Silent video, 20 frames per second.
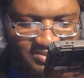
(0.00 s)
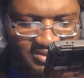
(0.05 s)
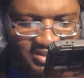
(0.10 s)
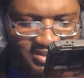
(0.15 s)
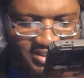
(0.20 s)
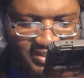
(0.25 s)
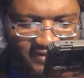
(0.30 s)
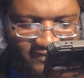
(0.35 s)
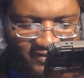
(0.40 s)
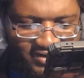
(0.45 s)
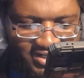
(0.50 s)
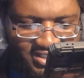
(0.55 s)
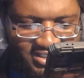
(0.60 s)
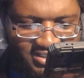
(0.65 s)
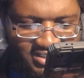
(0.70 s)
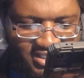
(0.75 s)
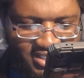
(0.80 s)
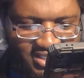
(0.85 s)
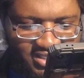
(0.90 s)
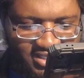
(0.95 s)
the first
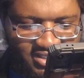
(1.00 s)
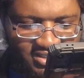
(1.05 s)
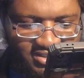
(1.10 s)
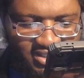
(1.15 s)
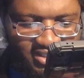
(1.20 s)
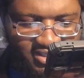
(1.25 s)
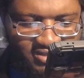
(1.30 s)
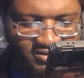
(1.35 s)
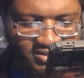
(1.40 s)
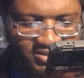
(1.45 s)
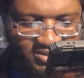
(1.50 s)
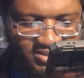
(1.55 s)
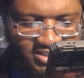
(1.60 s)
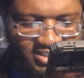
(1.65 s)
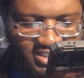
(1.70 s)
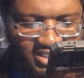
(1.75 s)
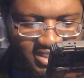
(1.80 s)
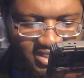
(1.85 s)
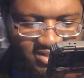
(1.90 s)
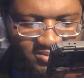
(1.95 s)
thing the heroes
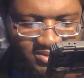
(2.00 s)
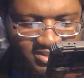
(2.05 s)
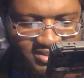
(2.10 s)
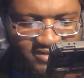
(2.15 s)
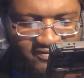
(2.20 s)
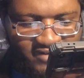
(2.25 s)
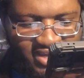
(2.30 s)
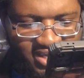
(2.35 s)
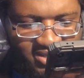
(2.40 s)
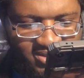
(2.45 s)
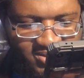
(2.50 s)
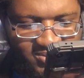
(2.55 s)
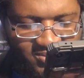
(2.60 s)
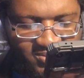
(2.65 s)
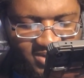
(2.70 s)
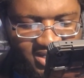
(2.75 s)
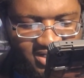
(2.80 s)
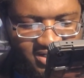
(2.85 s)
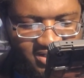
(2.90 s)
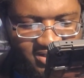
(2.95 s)
did was
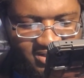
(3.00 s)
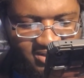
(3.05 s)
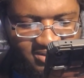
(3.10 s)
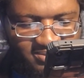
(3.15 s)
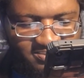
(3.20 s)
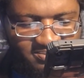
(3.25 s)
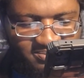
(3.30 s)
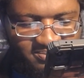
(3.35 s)
evacuate the